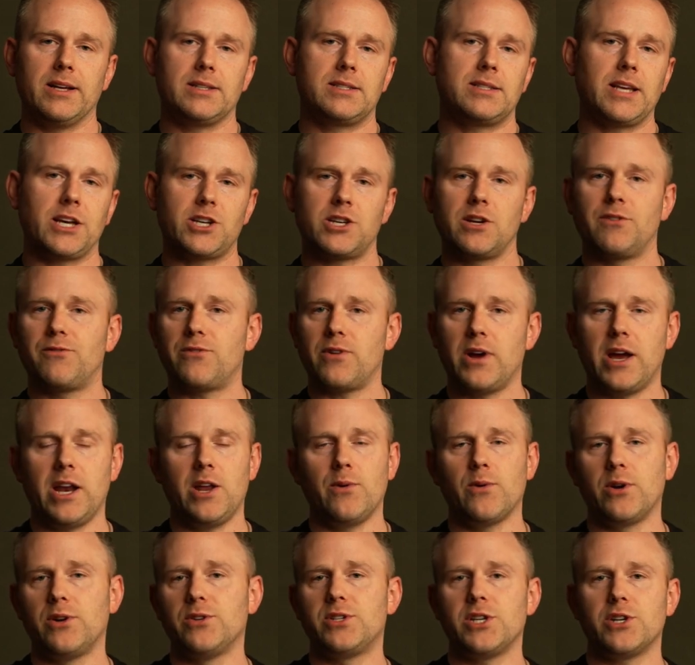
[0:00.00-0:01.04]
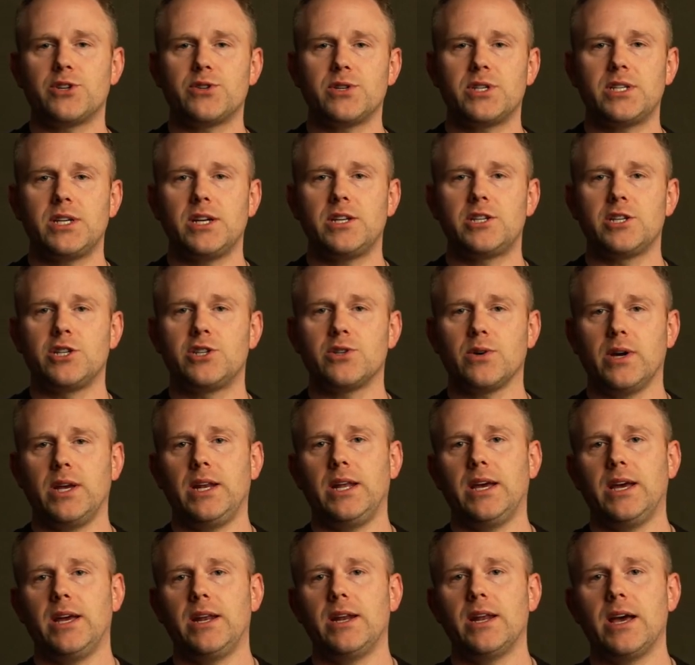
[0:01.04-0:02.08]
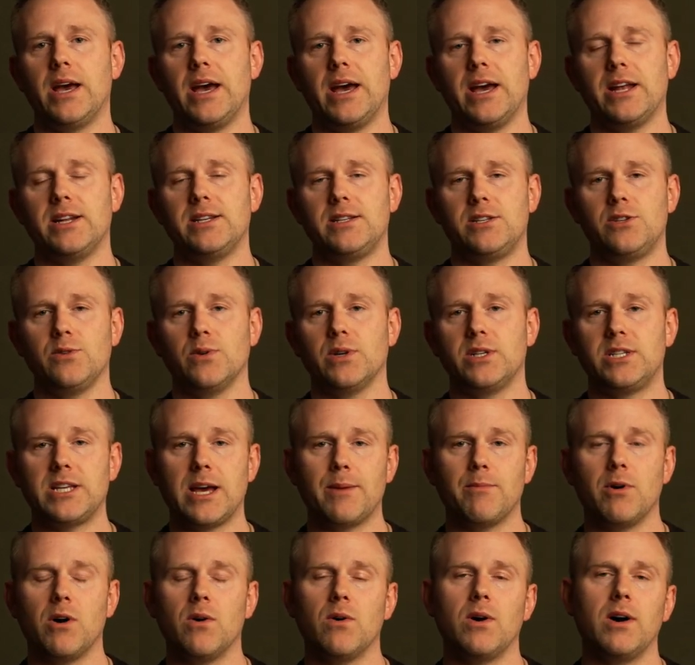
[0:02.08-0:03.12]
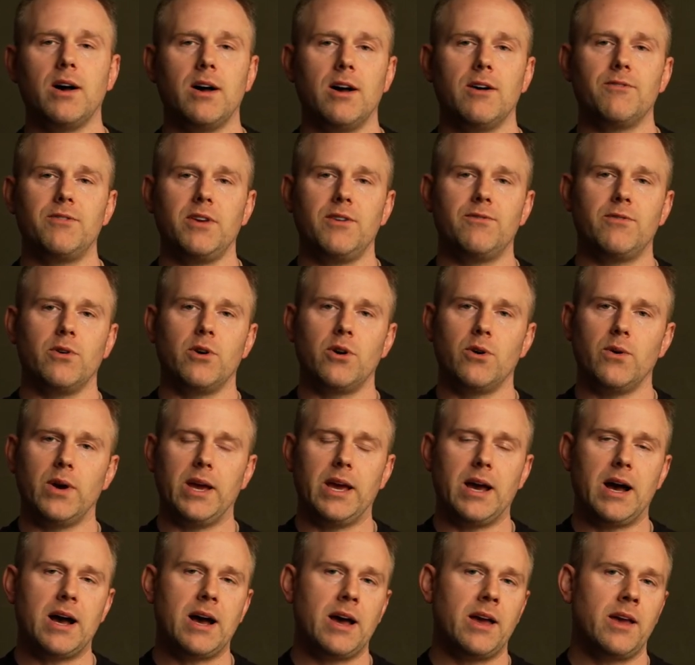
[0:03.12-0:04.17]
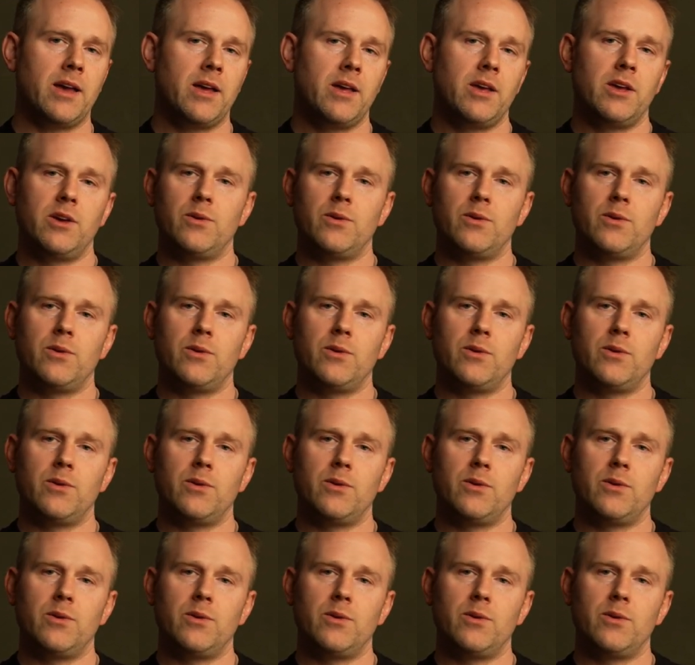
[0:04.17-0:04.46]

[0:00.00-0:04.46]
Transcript: session for anyone who's interested to join in and do a demo of Evoto AI,